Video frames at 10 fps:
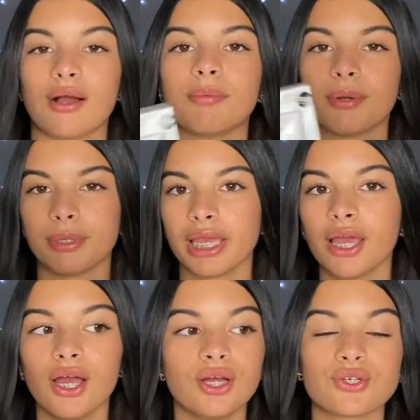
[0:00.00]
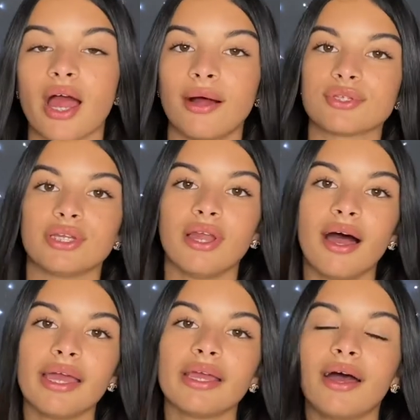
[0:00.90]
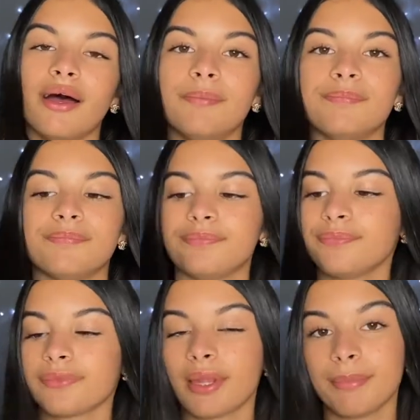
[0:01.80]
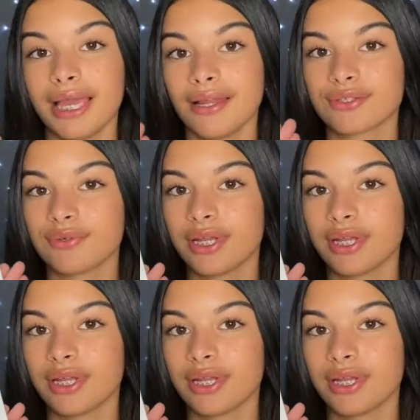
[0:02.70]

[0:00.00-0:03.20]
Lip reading: probably try it out tonight. Yeah, it looks really